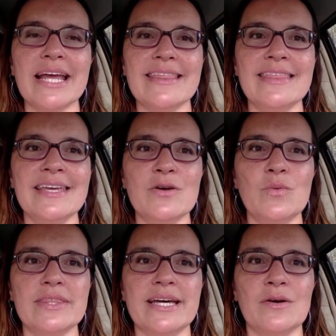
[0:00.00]
What runs
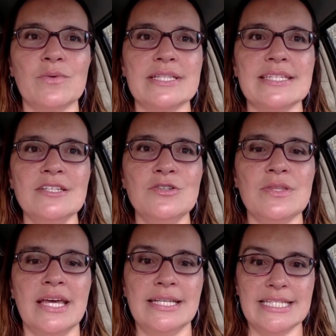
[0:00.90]
into then is that
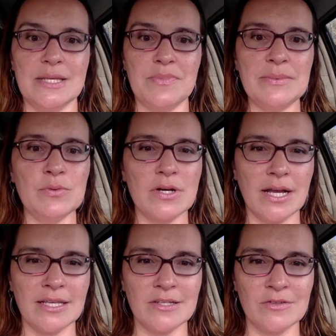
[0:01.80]
people kind of
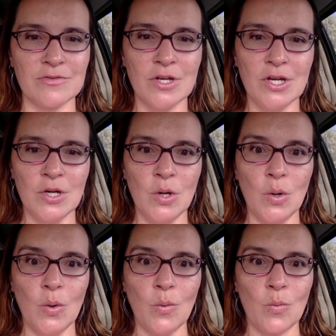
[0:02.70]

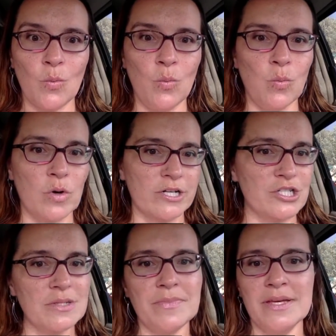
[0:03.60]
worship him, and
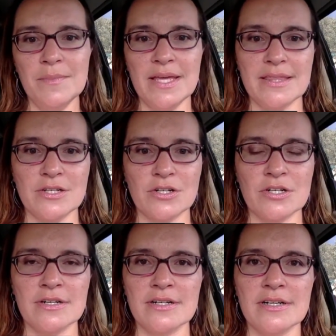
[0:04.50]

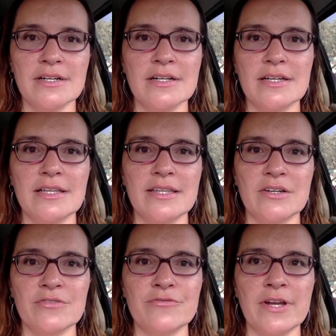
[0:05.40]
they're afraid
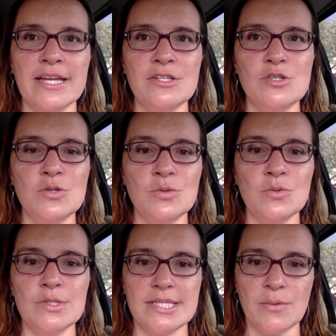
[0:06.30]
to say
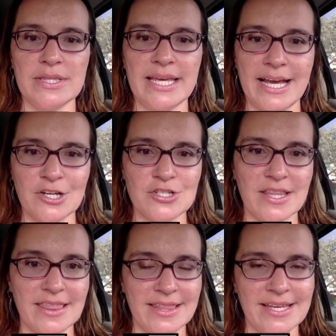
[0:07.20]
what they actually
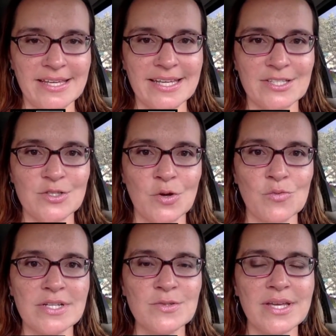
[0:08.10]
think. And so
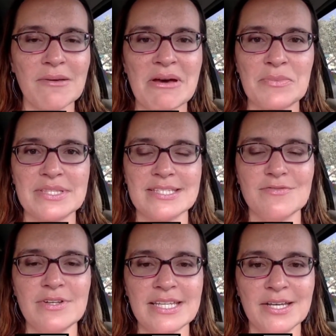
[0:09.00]
Russell came out with this
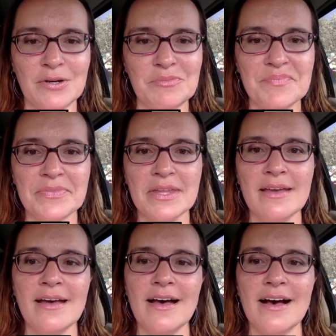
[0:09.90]
video
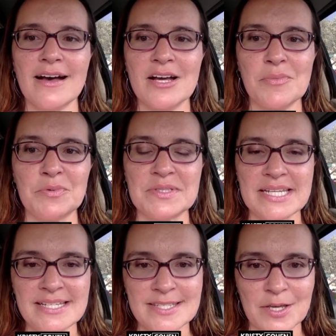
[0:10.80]
a couple
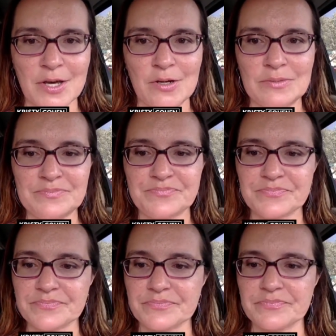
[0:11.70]
days ago,
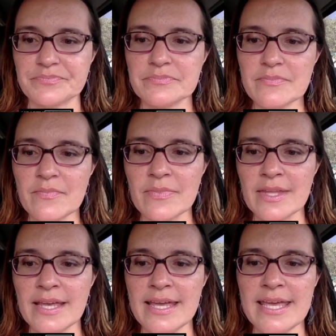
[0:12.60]

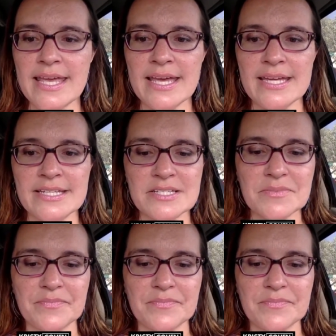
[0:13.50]
and